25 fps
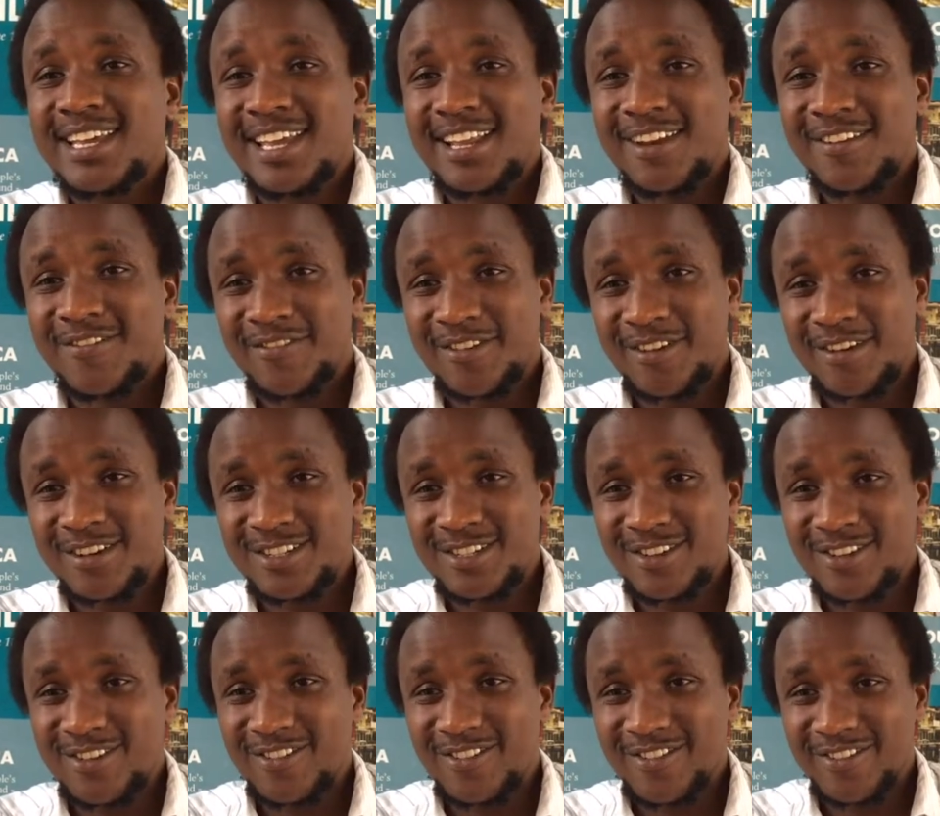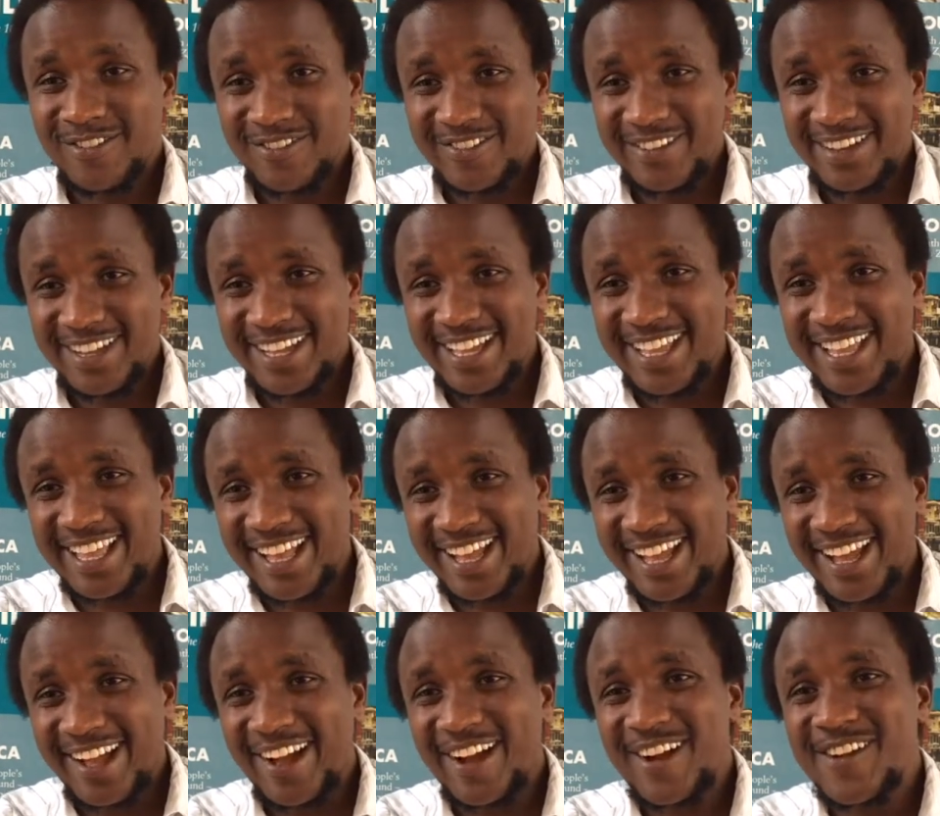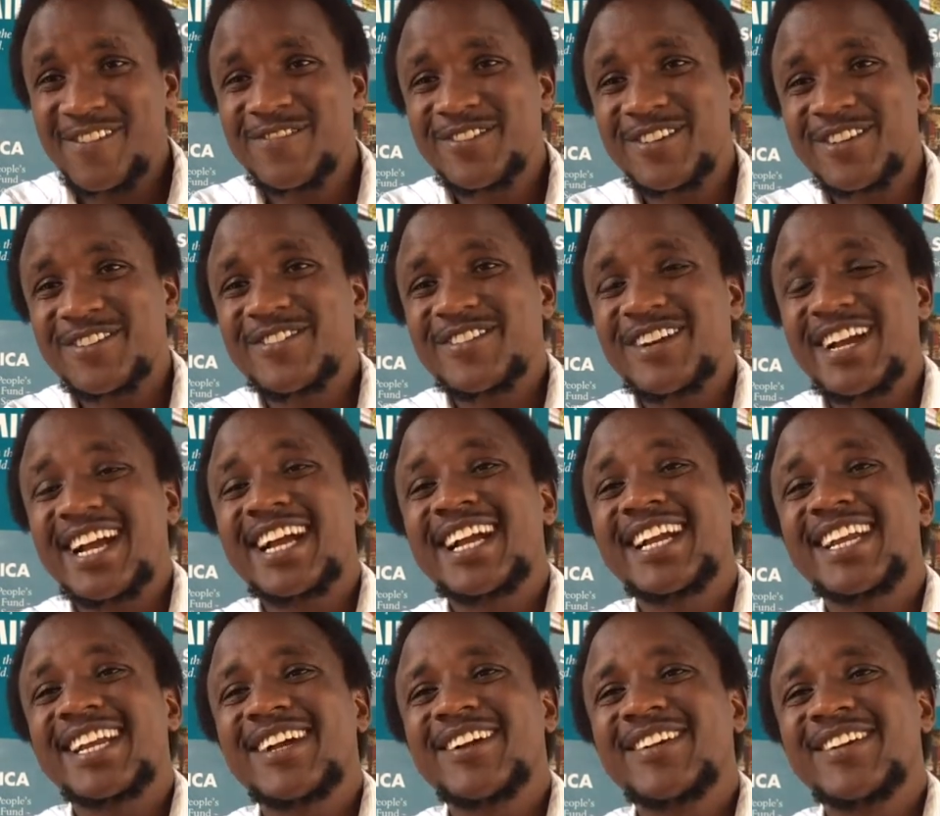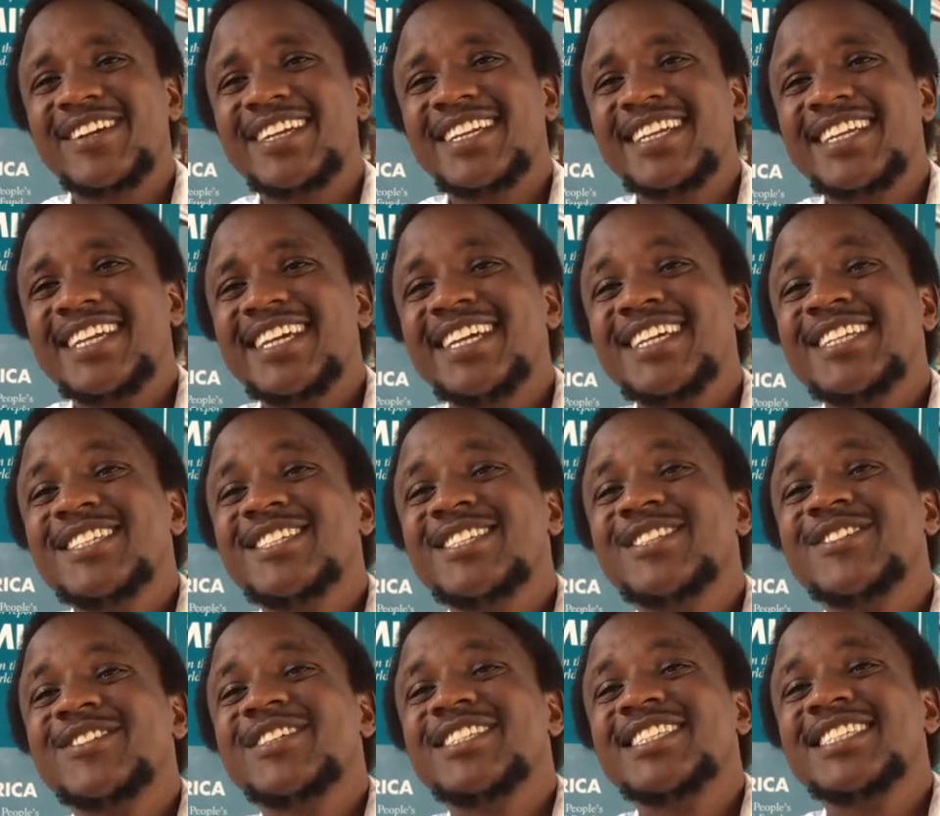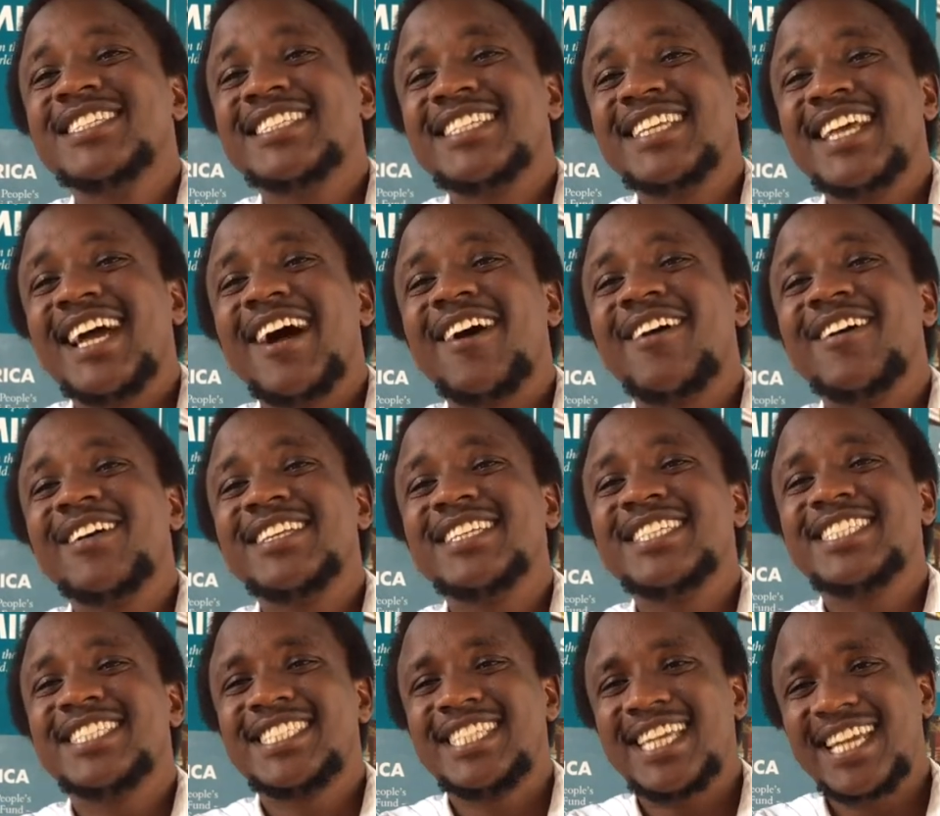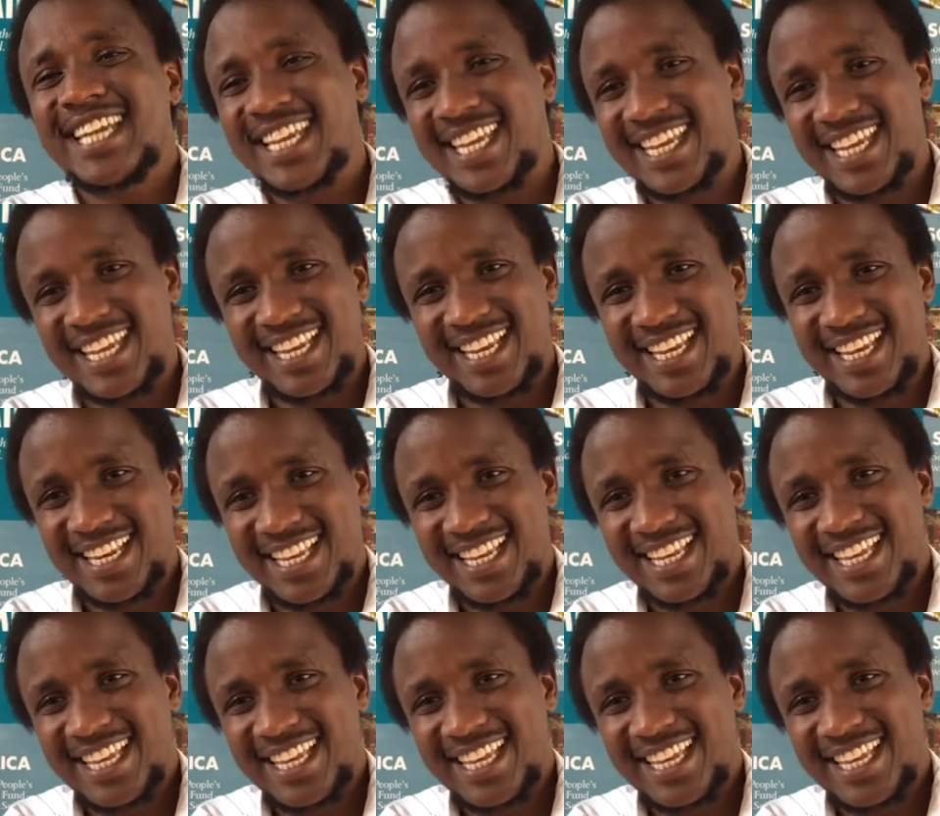in front of a proper crowd. So I was shaking.